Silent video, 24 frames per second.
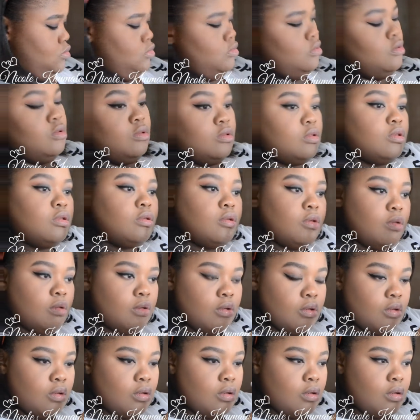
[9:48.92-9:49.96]
Now I'm taking that
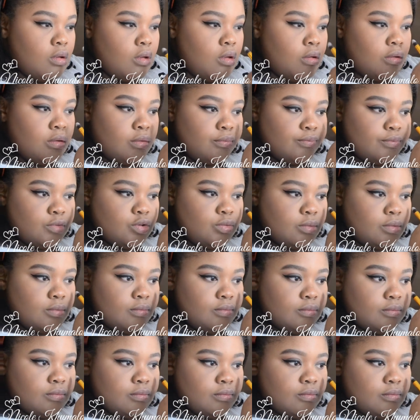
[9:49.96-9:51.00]
white color at
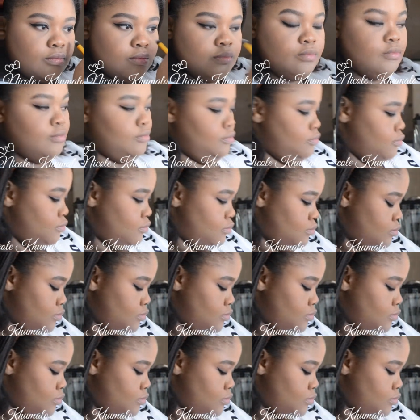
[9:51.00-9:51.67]
the top, I don't know, I was